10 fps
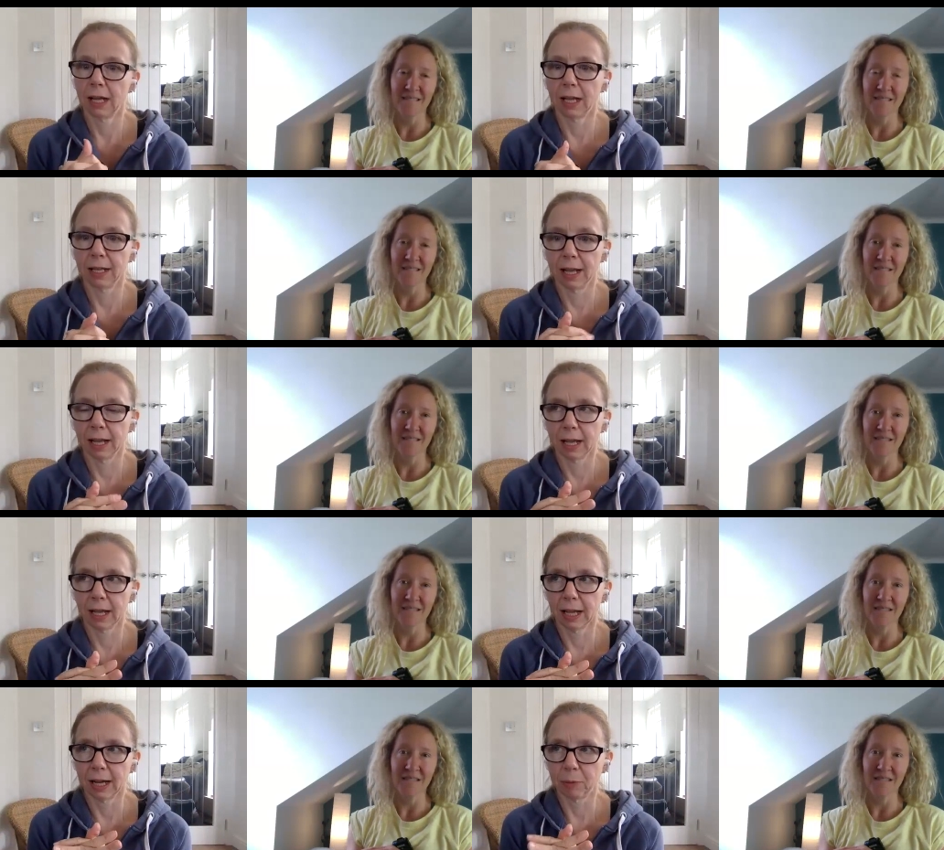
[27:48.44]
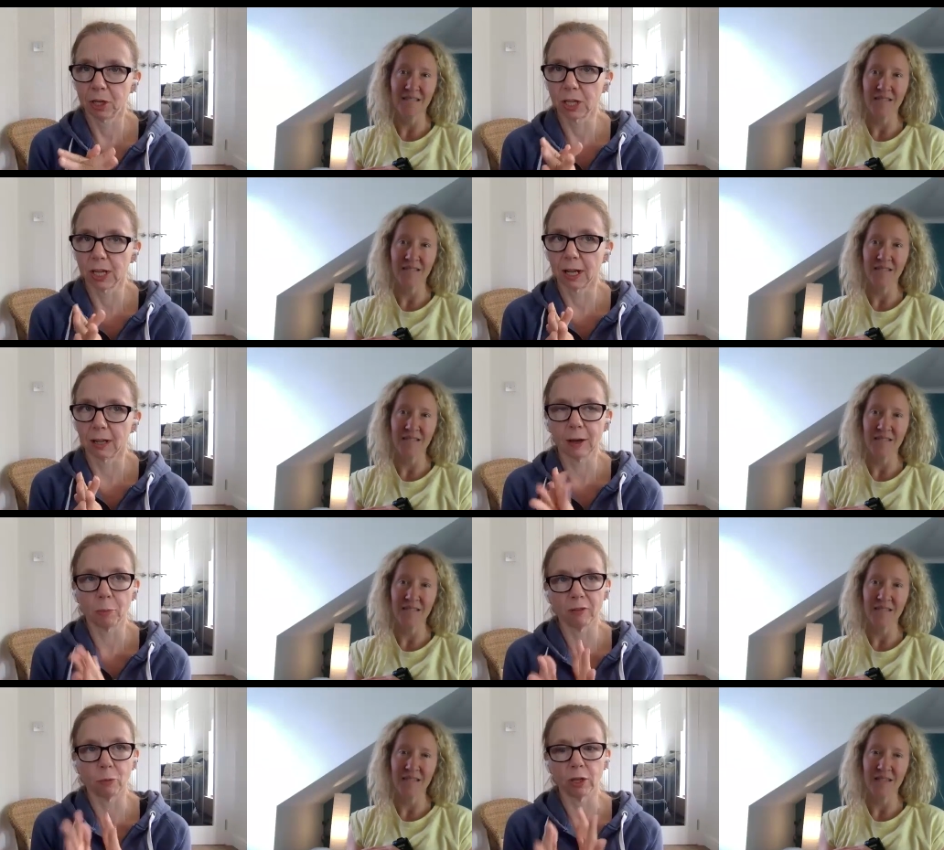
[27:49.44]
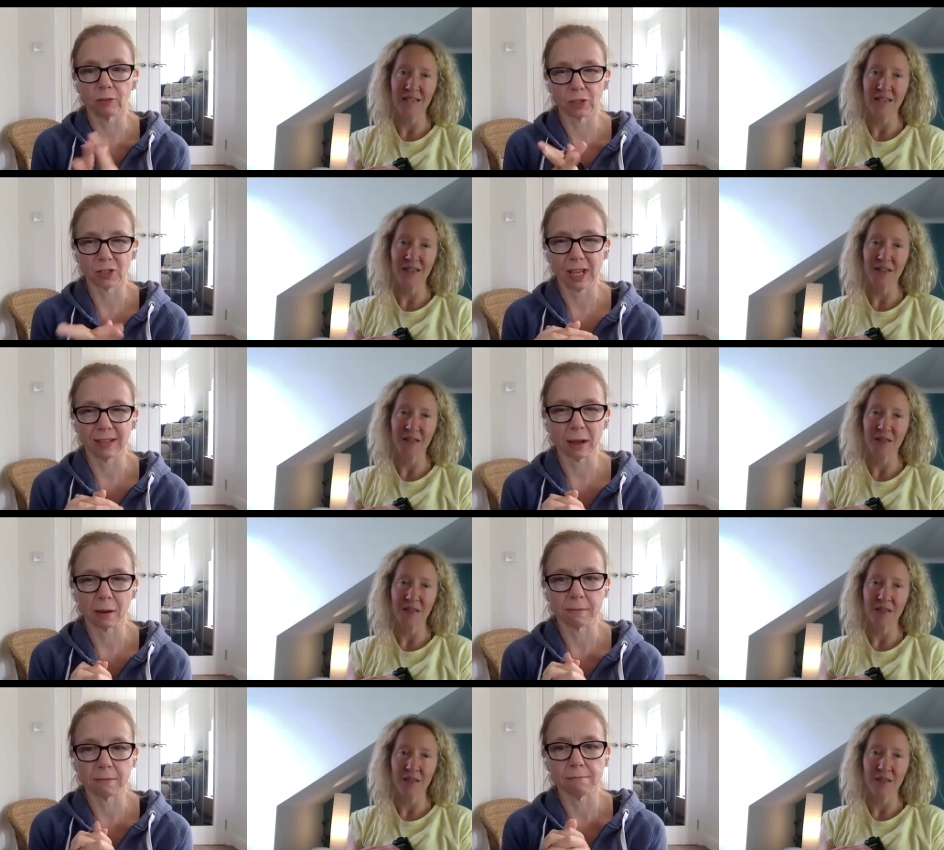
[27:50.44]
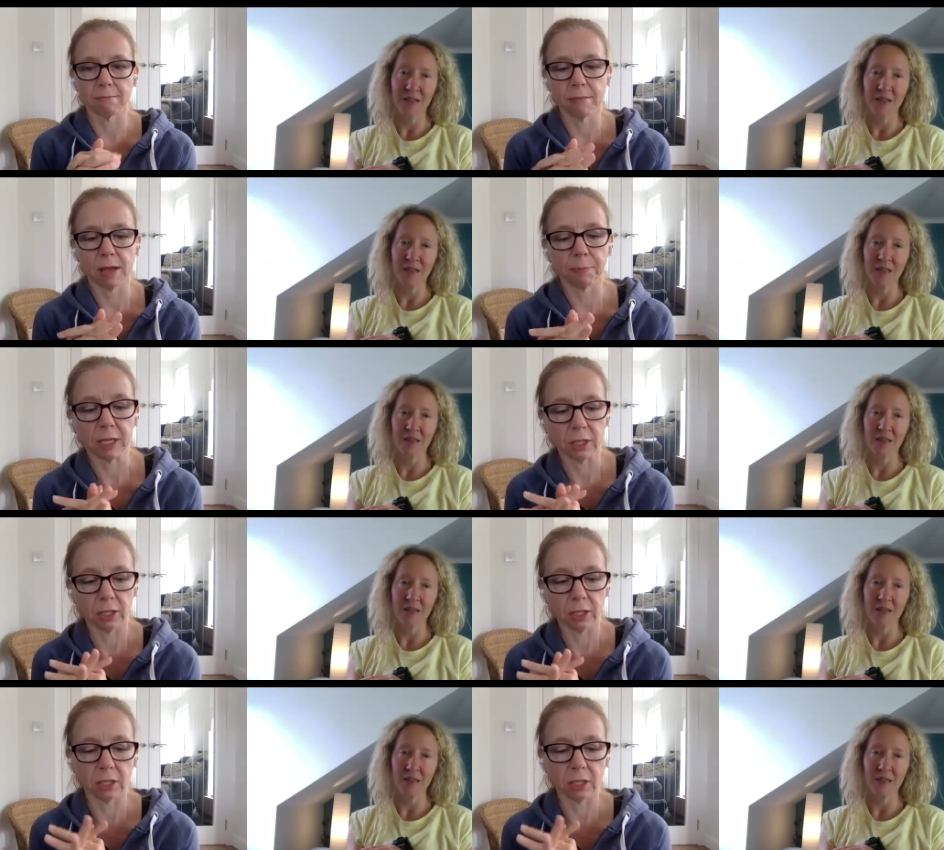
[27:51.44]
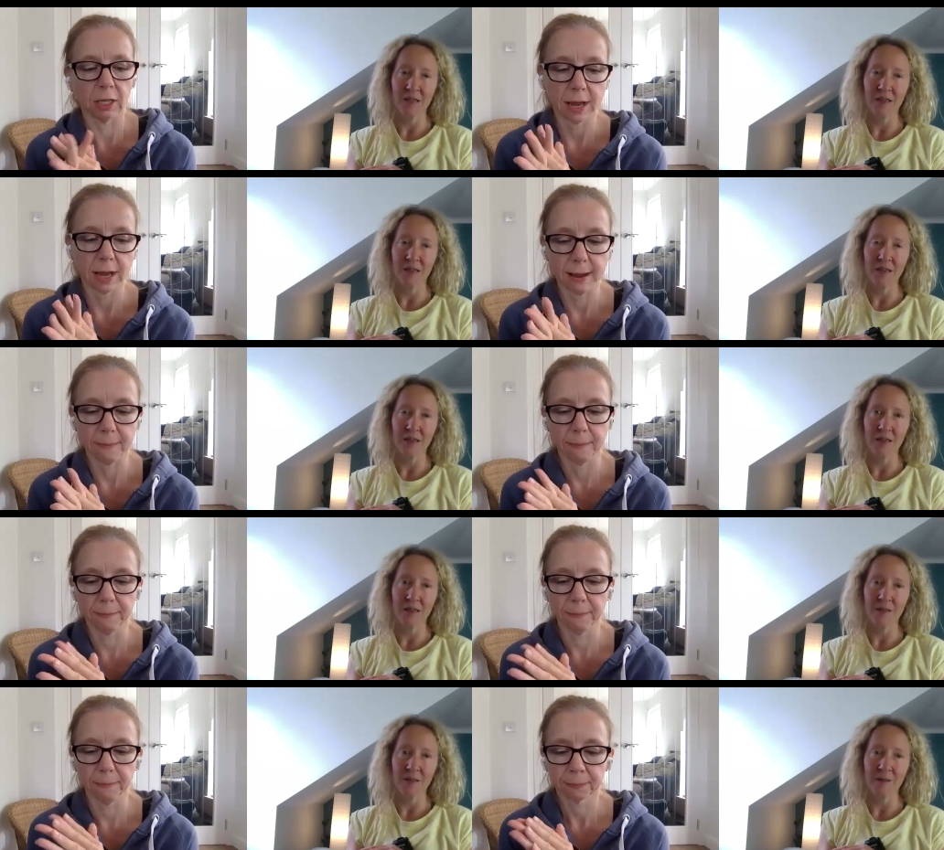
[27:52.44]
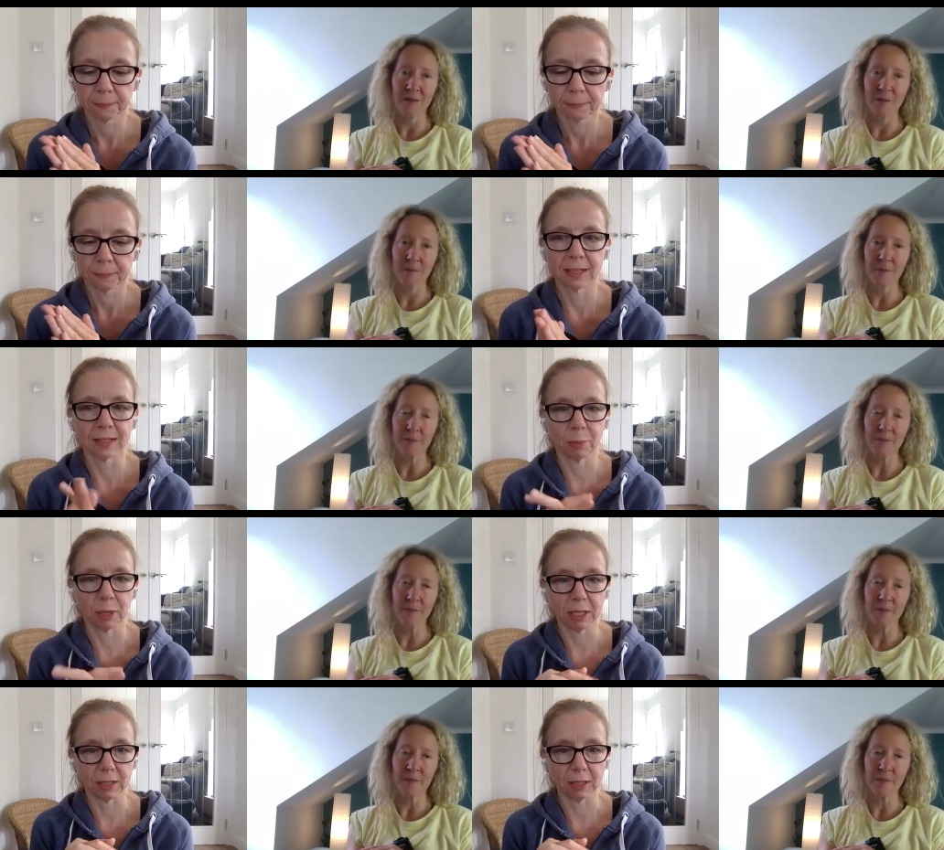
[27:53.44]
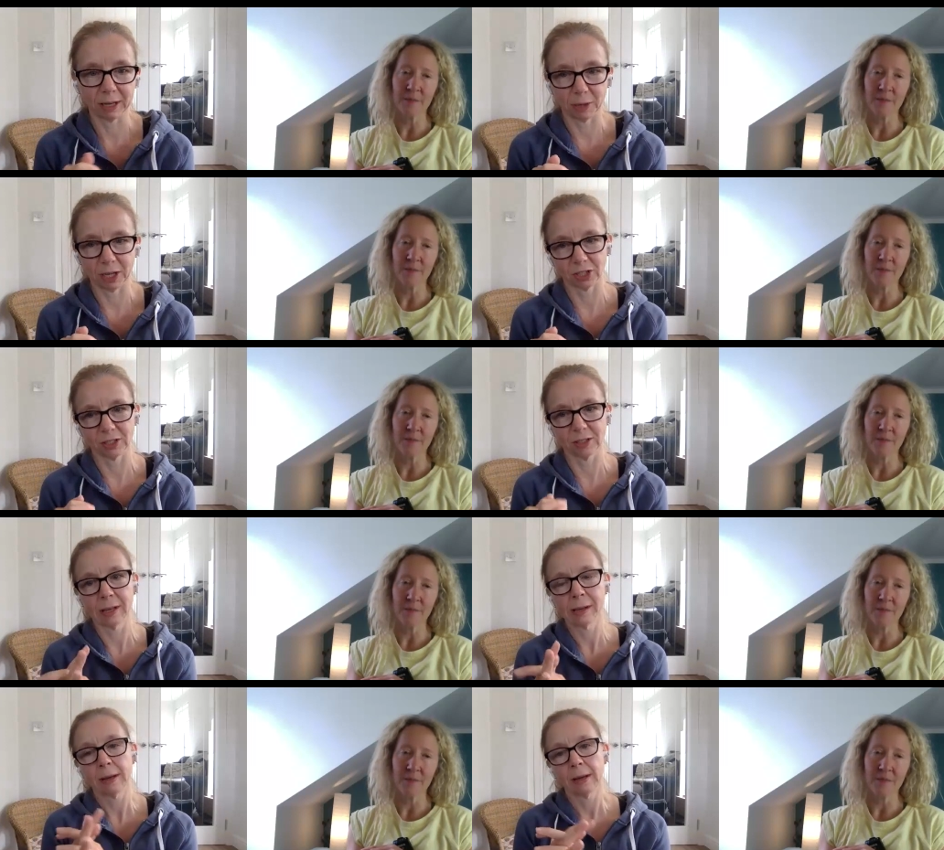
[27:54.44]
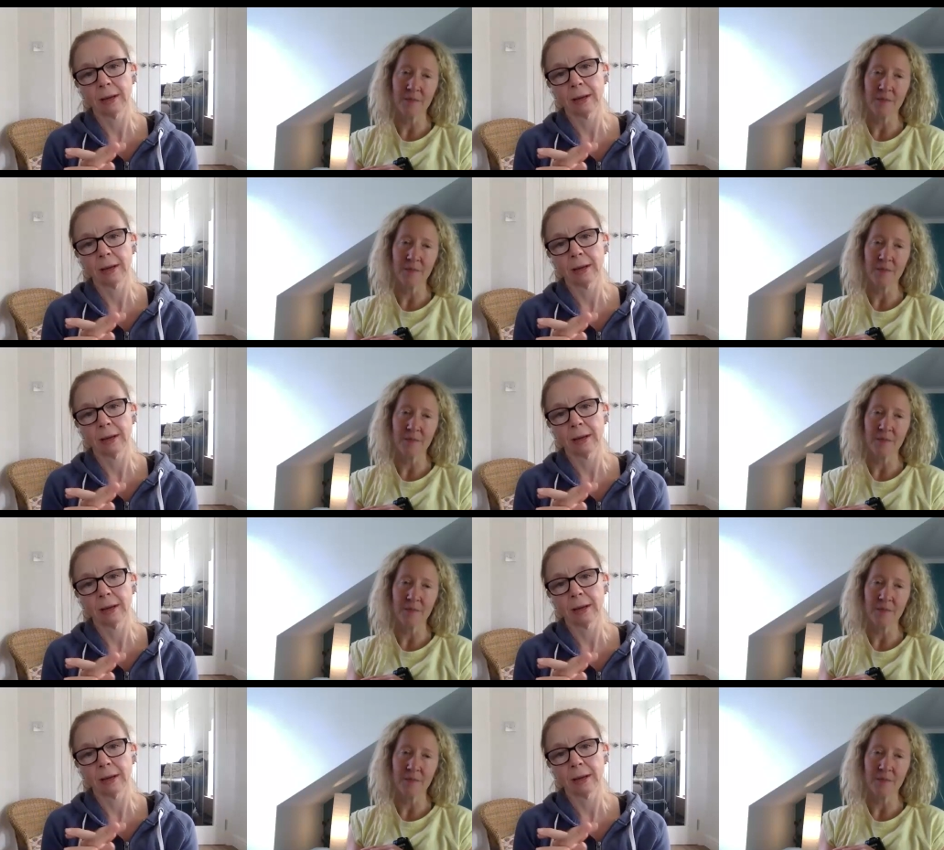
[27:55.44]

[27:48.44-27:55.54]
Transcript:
Speaker 1: and i appreciate a little bit of what you've just said maybe um, anticipated my question